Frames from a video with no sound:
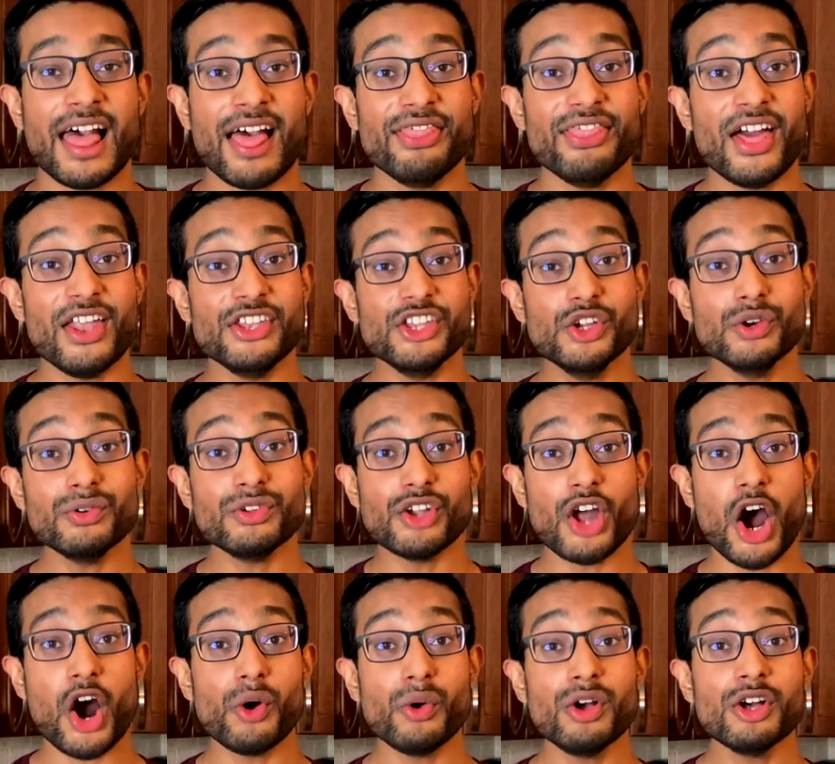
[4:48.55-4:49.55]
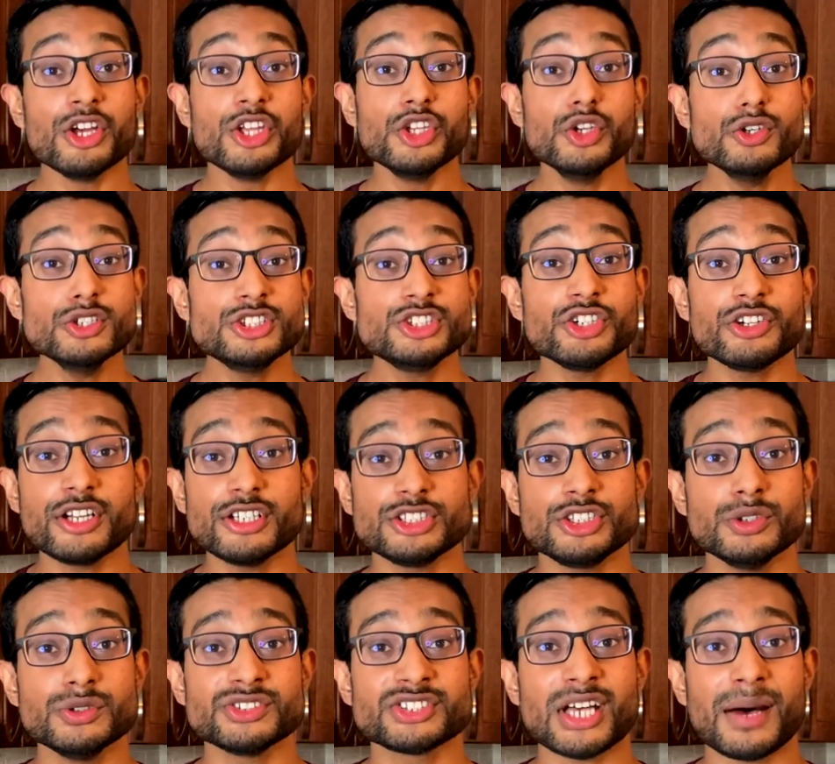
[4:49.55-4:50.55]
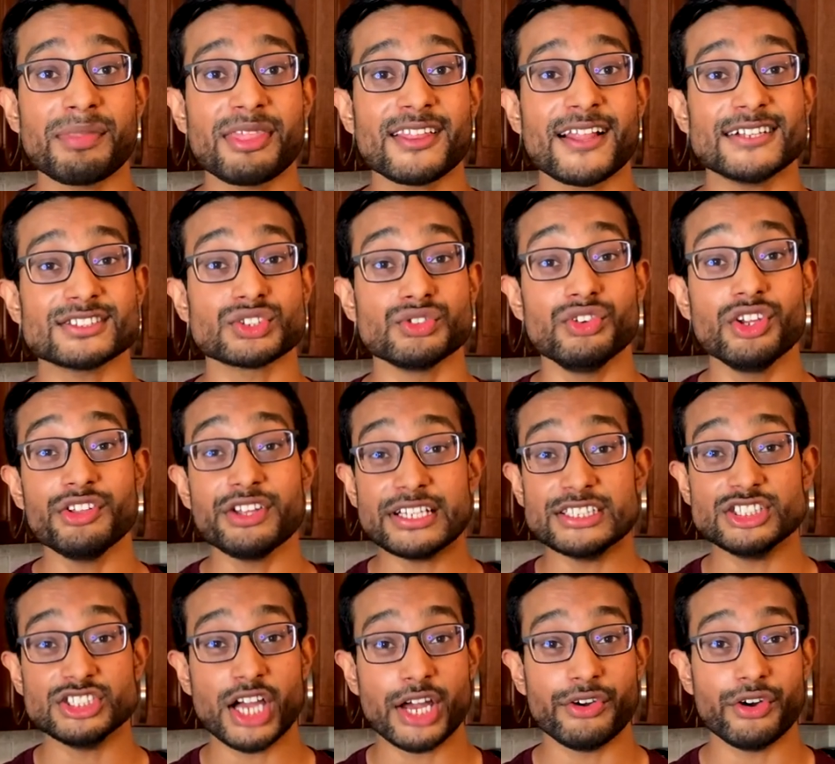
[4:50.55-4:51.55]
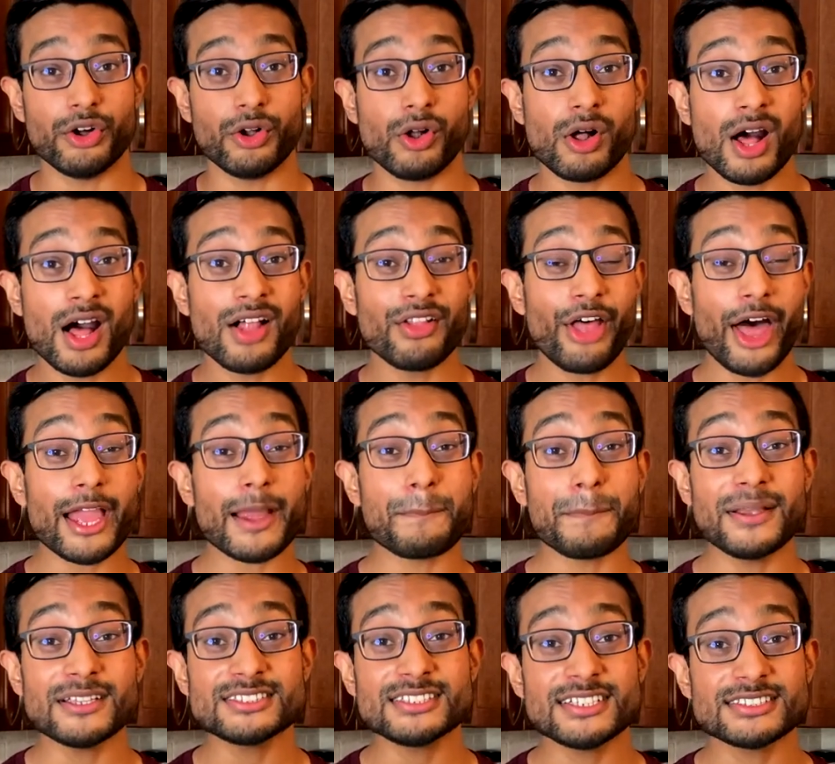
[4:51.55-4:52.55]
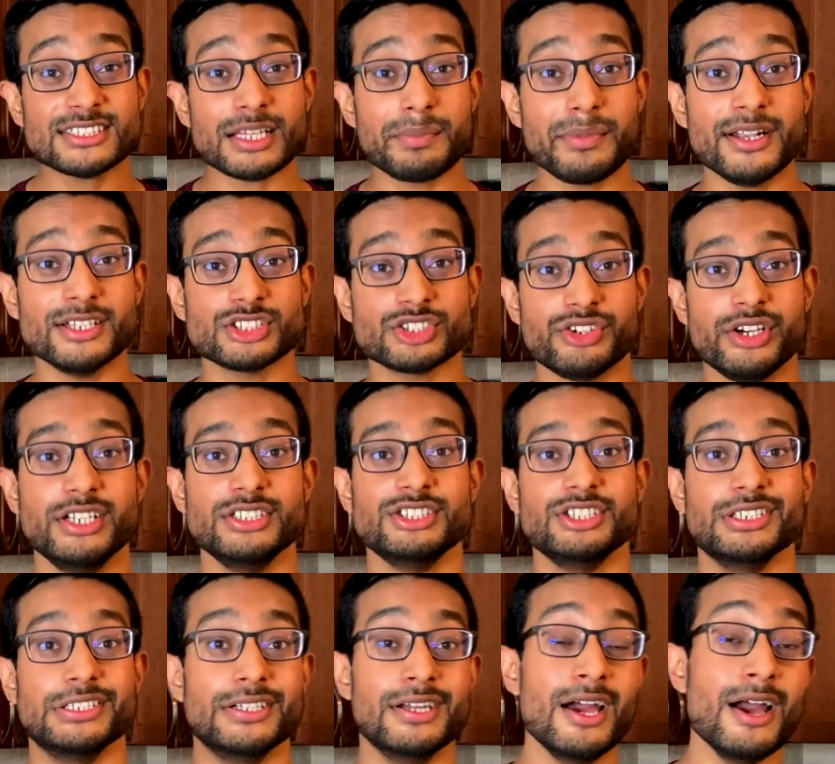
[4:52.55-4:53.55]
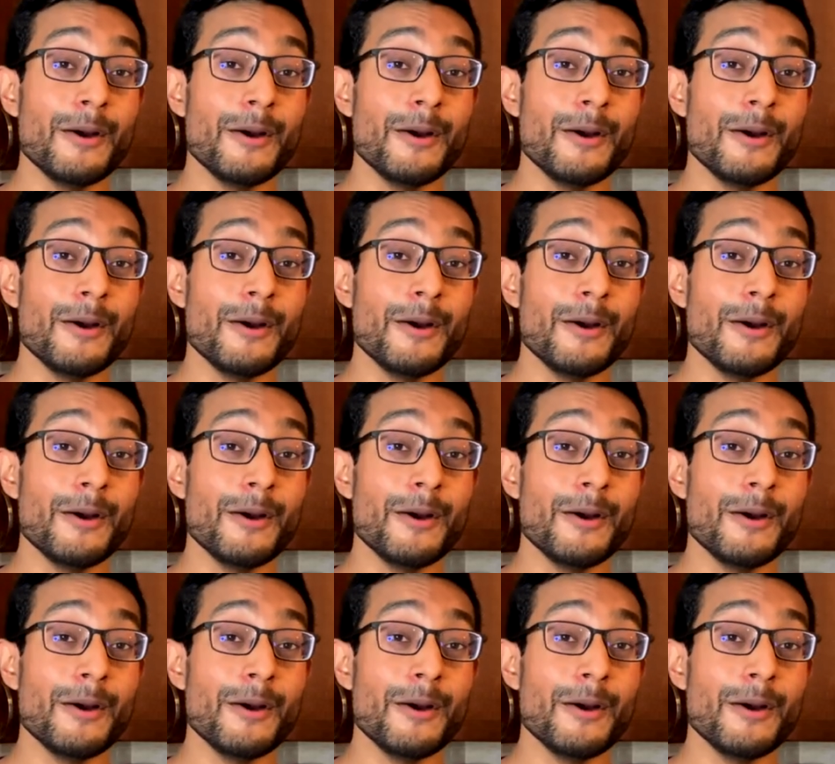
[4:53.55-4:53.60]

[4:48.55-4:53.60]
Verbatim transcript: then you know you shouldn't choose something that's really general like business administration,